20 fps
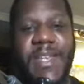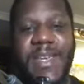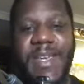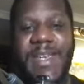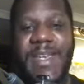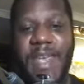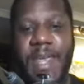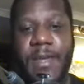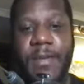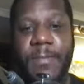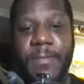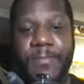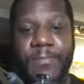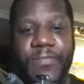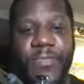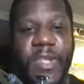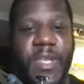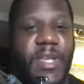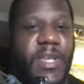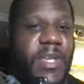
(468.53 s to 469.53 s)
Again,
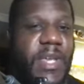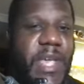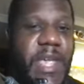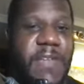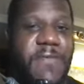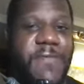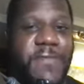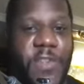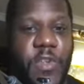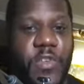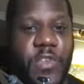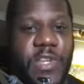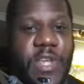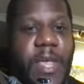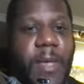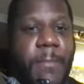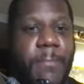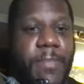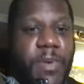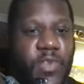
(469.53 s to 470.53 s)
a
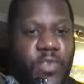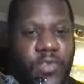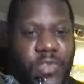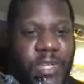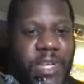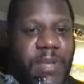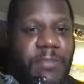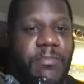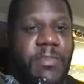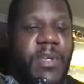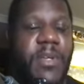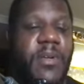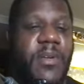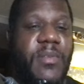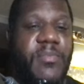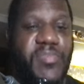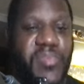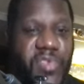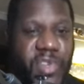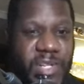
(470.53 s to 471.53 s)
future blue chip
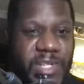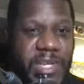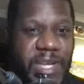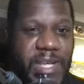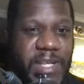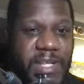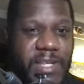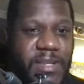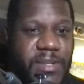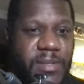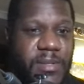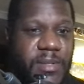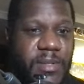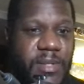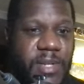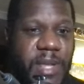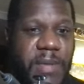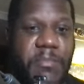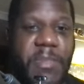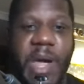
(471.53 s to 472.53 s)
project.
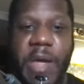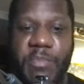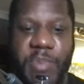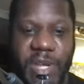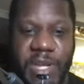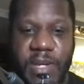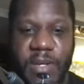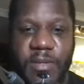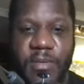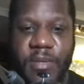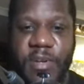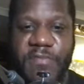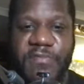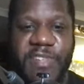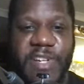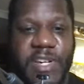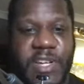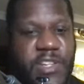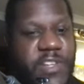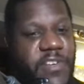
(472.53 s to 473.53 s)
In my opinion, not
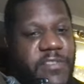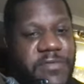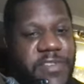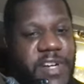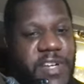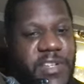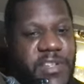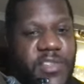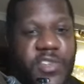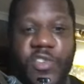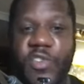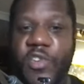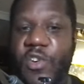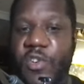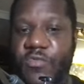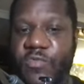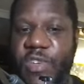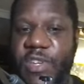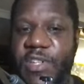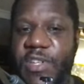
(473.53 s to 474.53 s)
financial advice. Do your
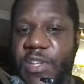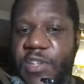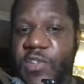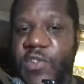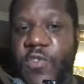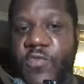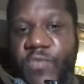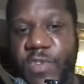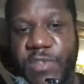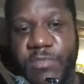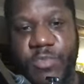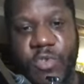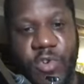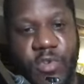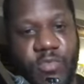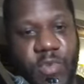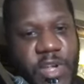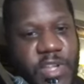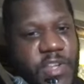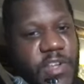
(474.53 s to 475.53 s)
own research. Don't risk more than
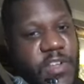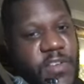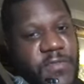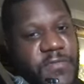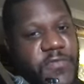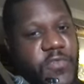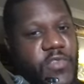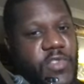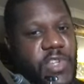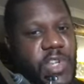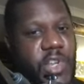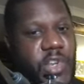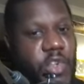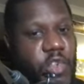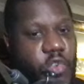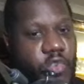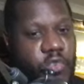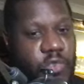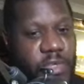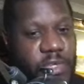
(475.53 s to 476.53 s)
what you can afford to
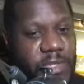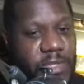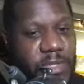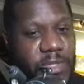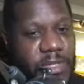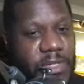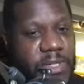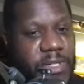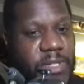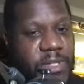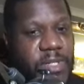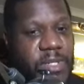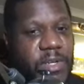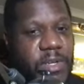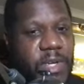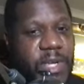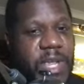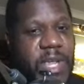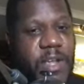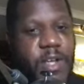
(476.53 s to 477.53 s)
lose.
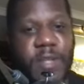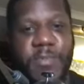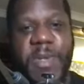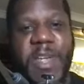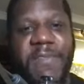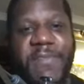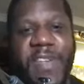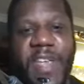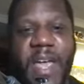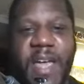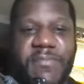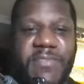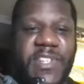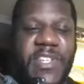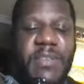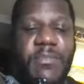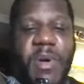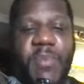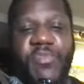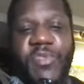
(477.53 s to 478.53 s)
Okay, guys, but if you haven't
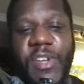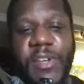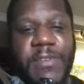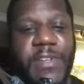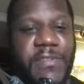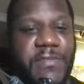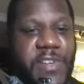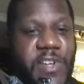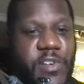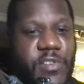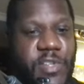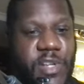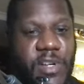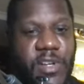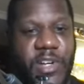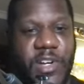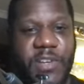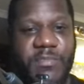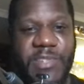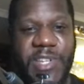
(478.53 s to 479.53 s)
seen my previous videos on
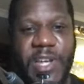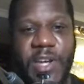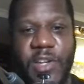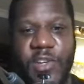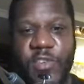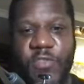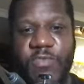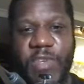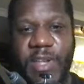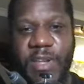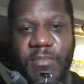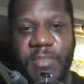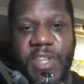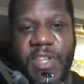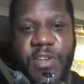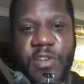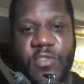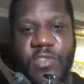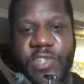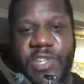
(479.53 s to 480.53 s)
OPSEC, I do recommend
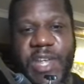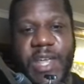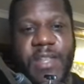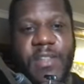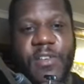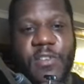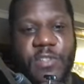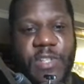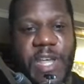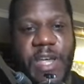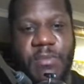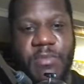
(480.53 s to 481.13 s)
you go and check those out